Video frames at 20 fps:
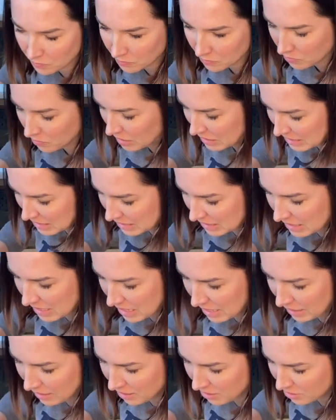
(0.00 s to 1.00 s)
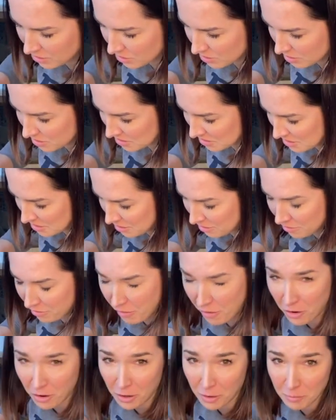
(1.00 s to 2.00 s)
the silos at the
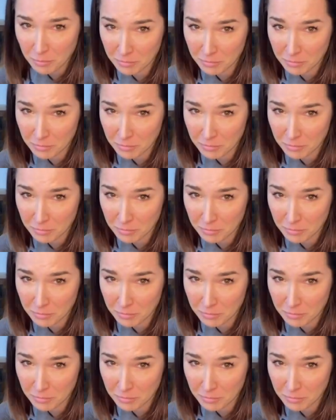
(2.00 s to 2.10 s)
farm.